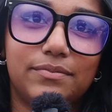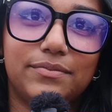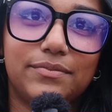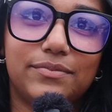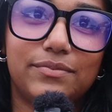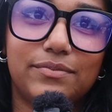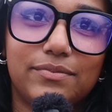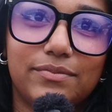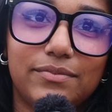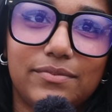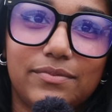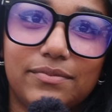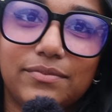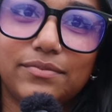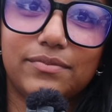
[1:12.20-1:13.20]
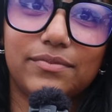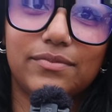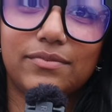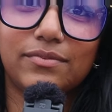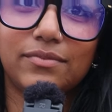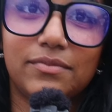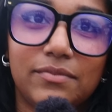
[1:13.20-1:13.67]
what would make you lose
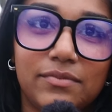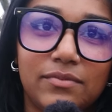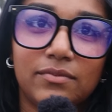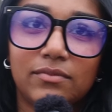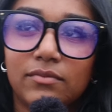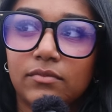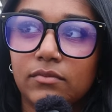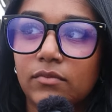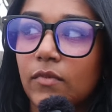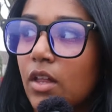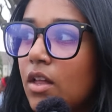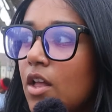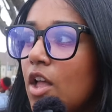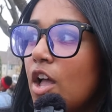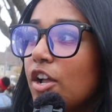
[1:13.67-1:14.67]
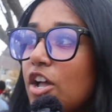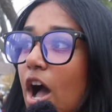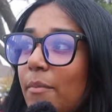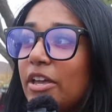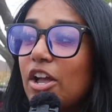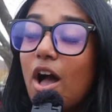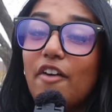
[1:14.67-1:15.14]
interest in someone?
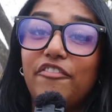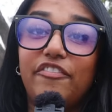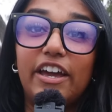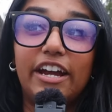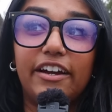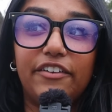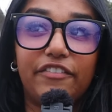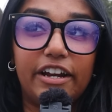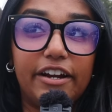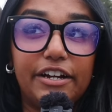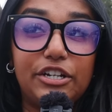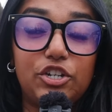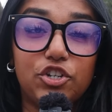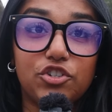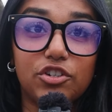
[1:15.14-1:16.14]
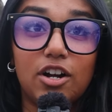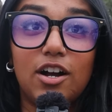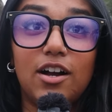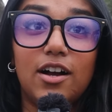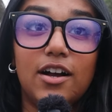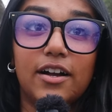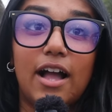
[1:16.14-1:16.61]
Coming off very, very
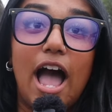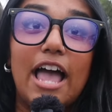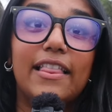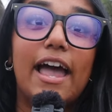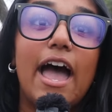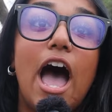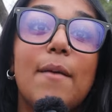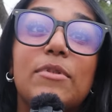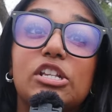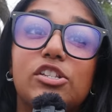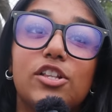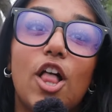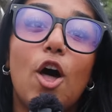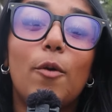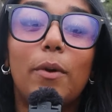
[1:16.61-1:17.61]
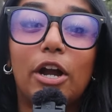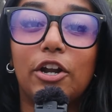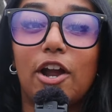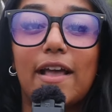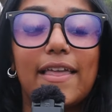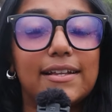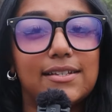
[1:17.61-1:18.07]
strong. I like. I'm a slow
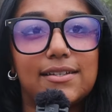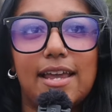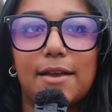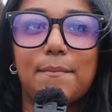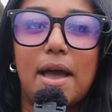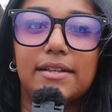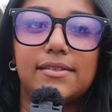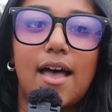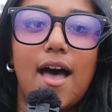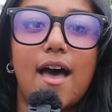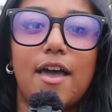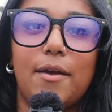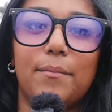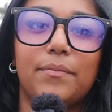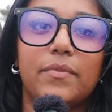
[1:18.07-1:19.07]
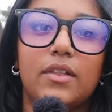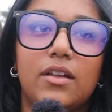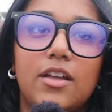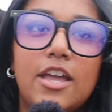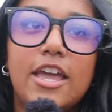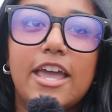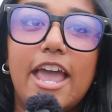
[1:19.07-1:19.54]
burner. I like to take my time.
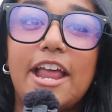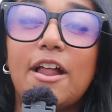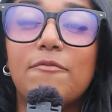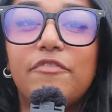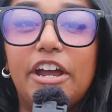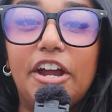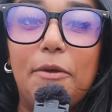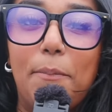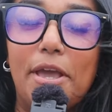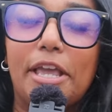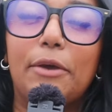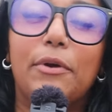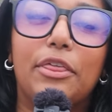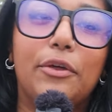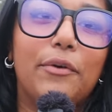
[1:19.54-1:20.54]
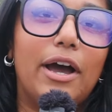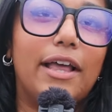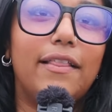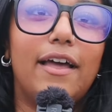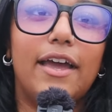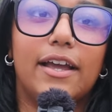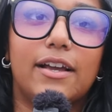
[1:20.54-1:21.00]
And I'm very picky with who I
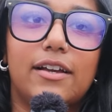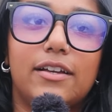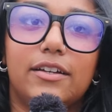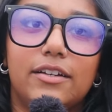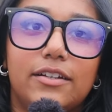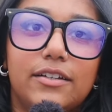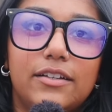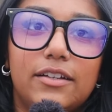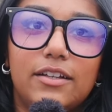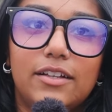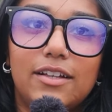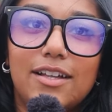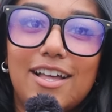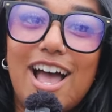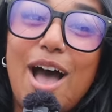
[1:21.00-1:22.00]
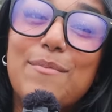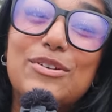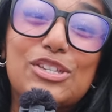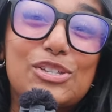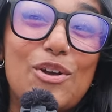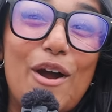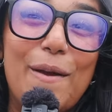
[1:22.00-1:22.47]
like. What's your sign? What's your sign? I'm
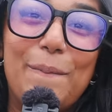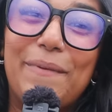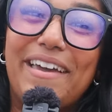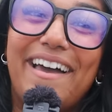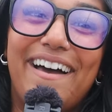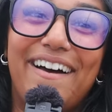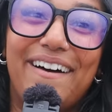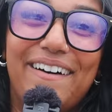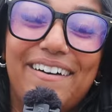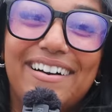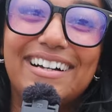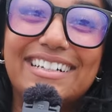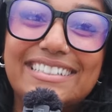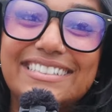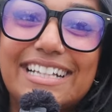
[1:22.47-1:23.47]
a Scorpio. Uh,